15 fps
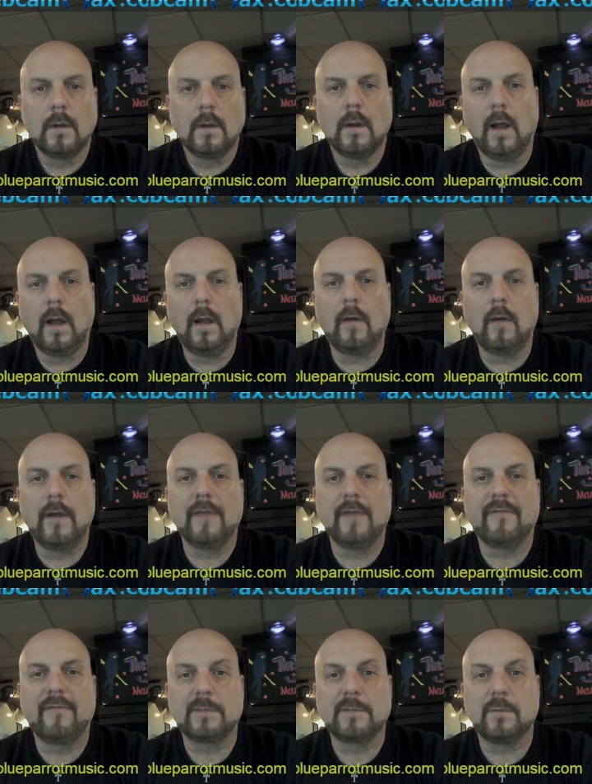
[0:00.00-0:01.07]
Hello there,
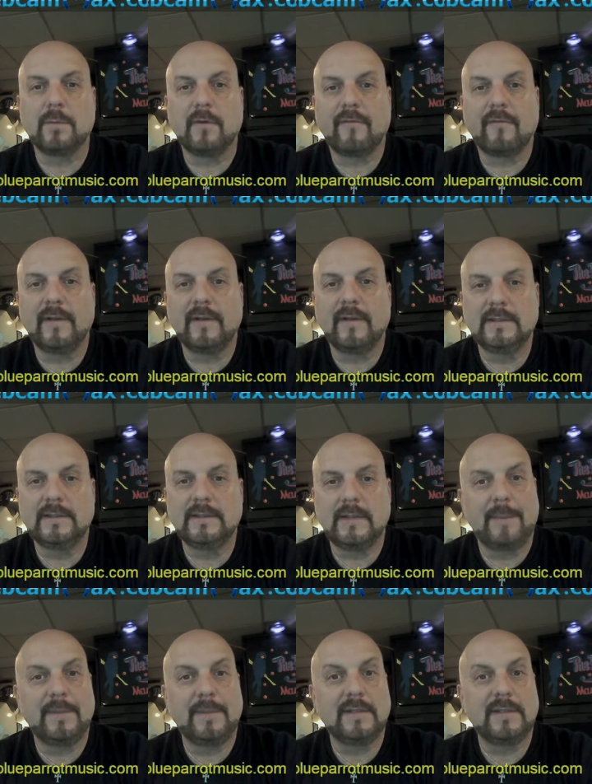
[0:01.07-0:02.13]
Facebook friends.
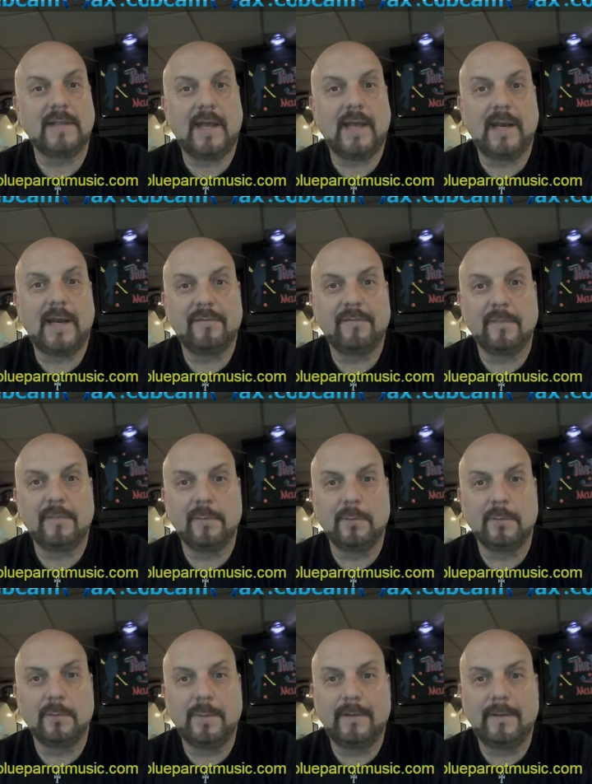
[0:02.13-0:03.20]
Happy Saturday from the
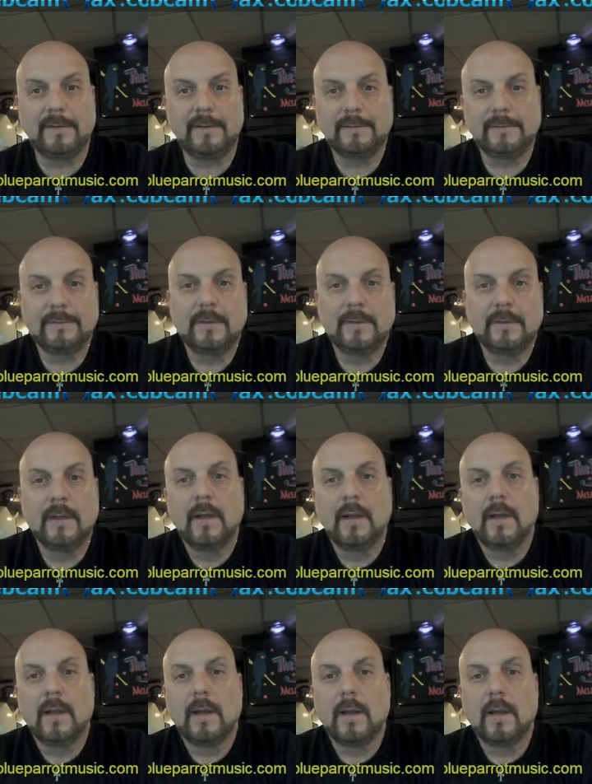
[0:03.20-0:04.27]
Blue Parrot.
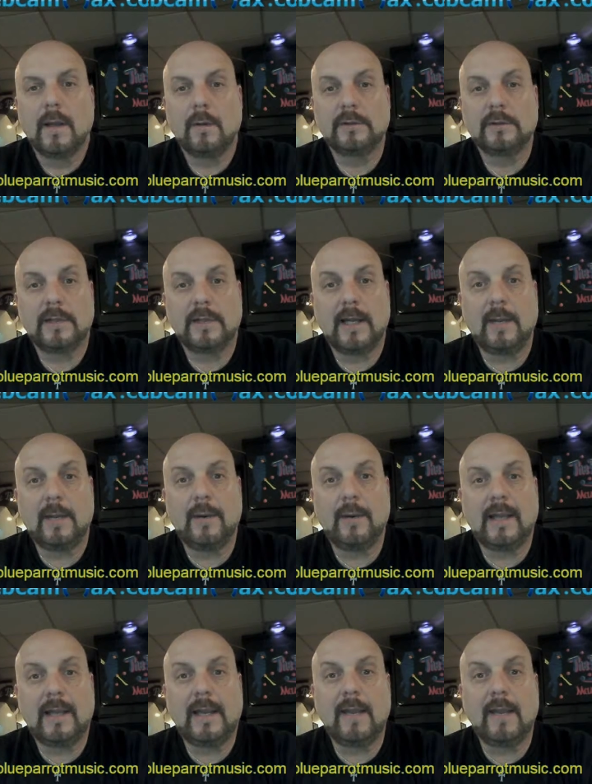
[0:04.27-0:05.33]
Uh, once again, I want
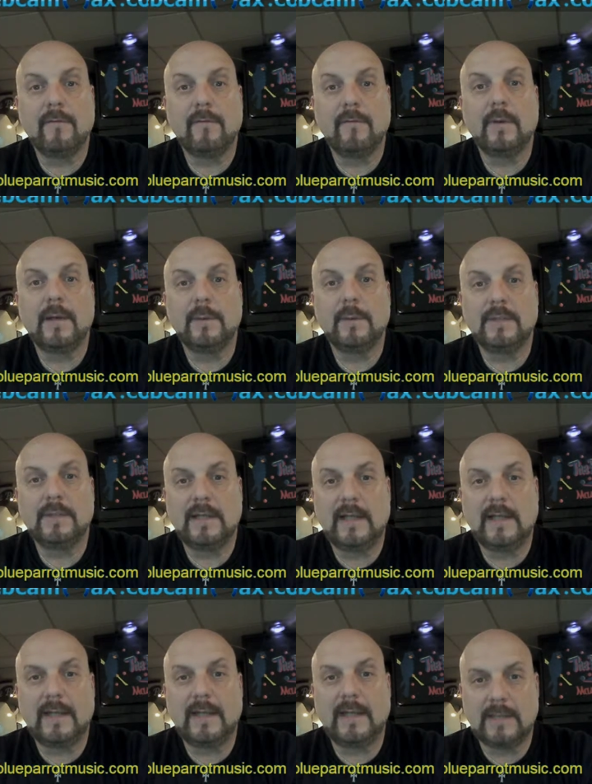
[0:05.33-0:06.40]
to thank everyone that was
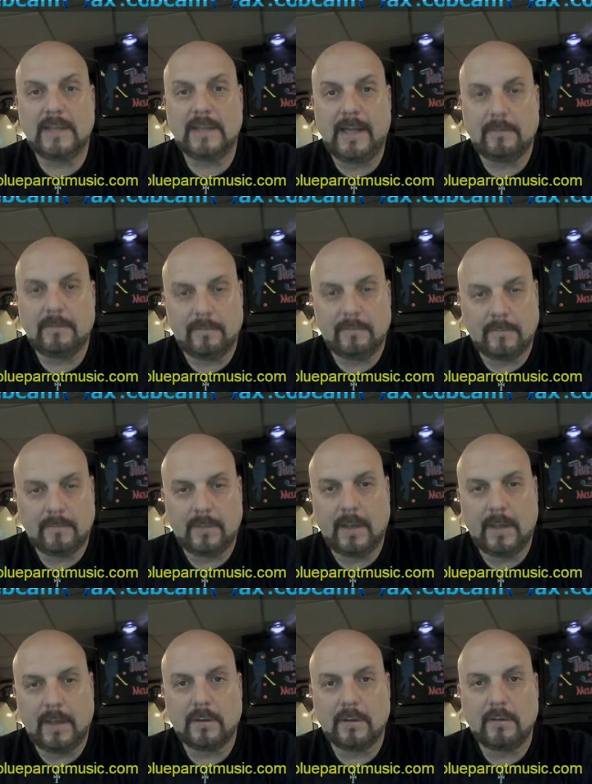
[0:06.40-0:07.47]
here last night. We
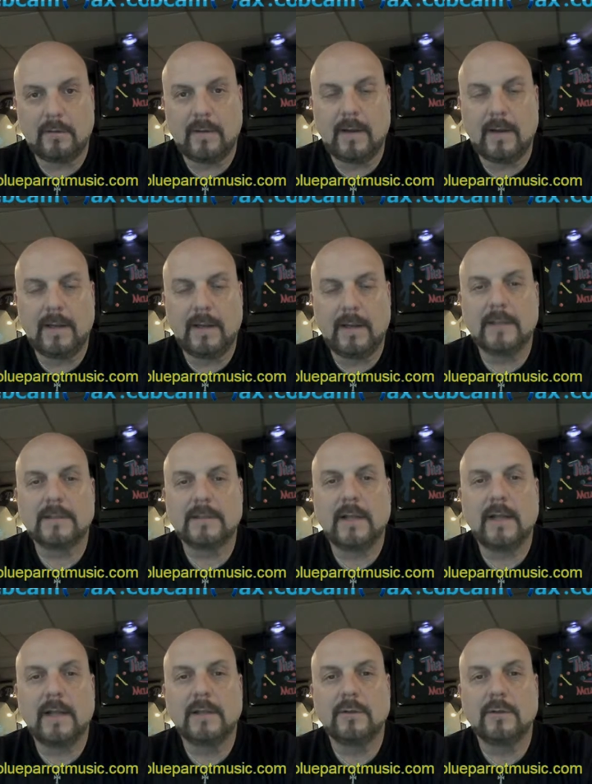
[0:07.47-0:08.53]
had a good crowd here last
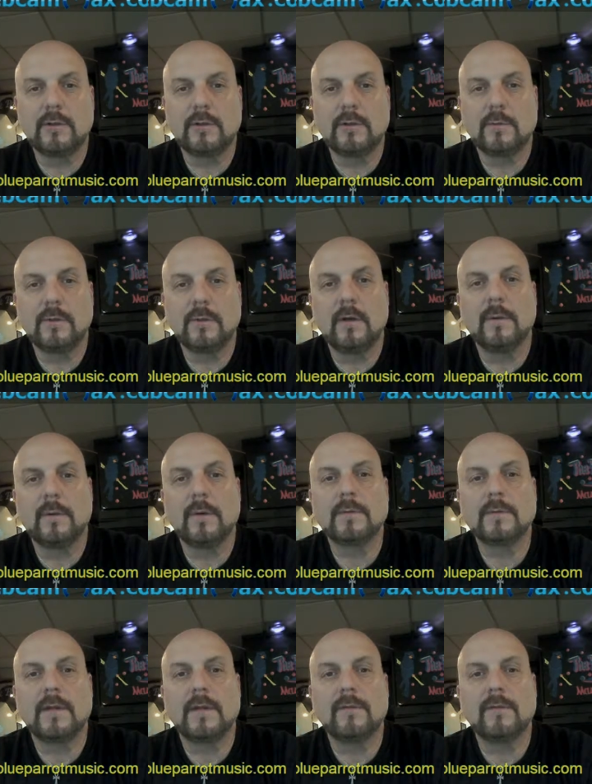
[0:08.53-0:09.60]
night, as usual. You know, we
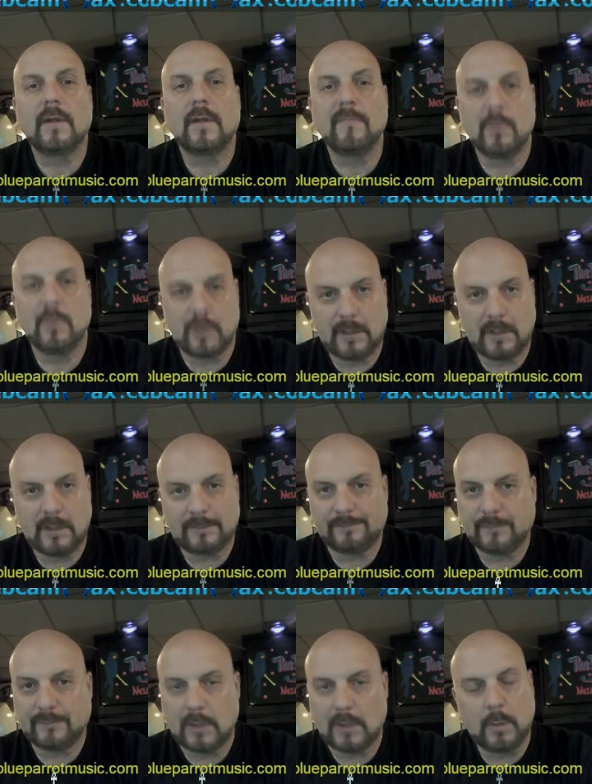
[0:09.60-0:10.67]
always have the live music
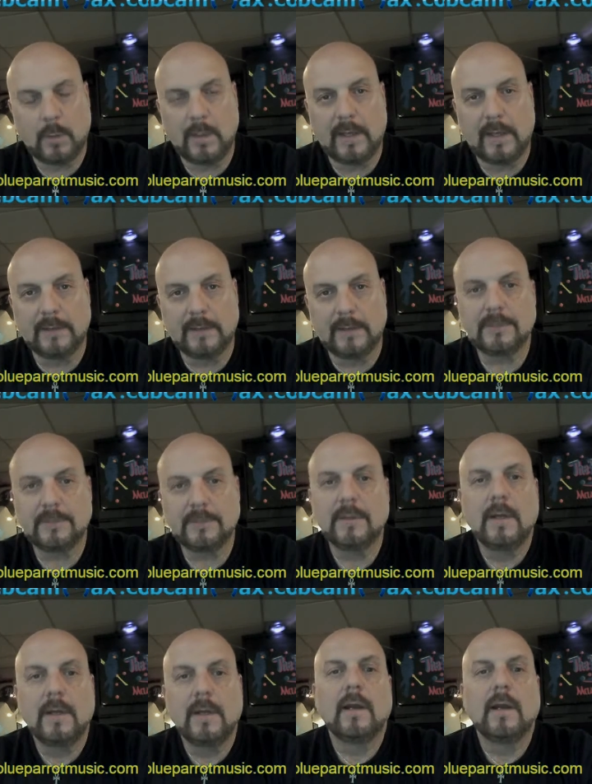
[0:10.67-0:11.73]
on the weekends.
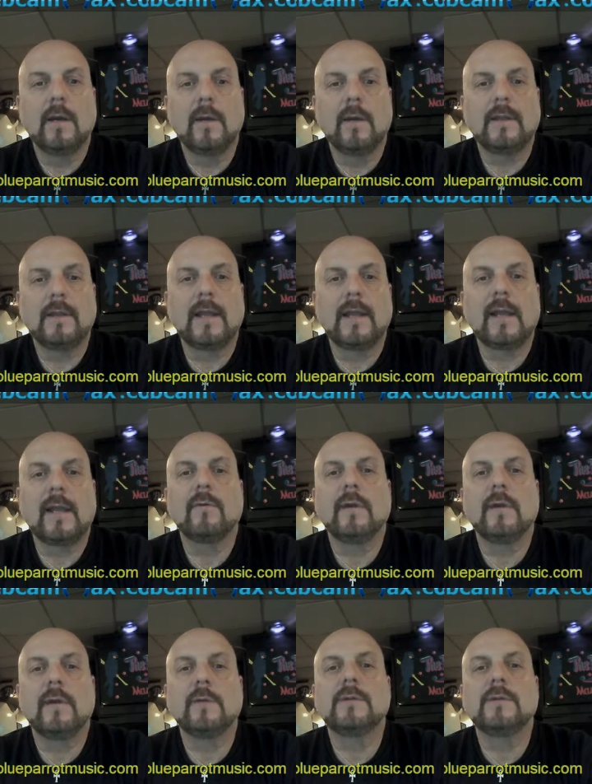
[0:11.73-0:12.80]
I want to thank
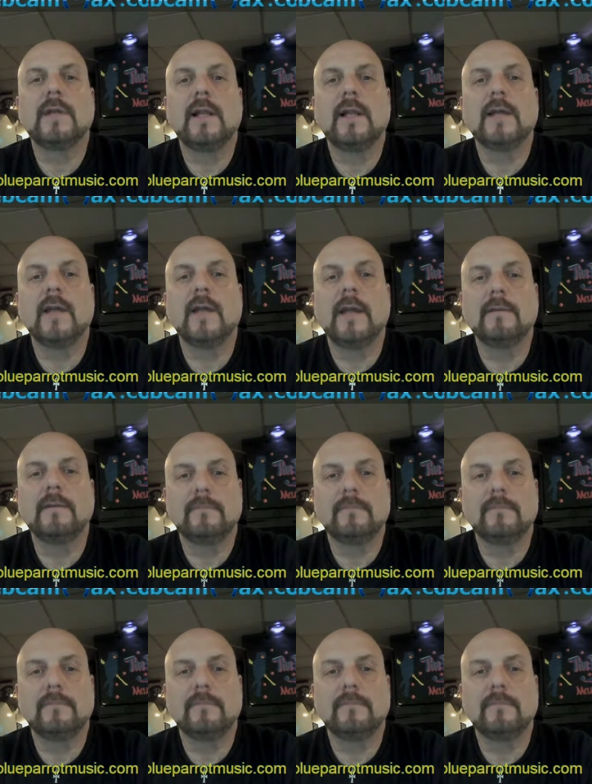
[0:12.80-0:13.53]
everyone that was here last night,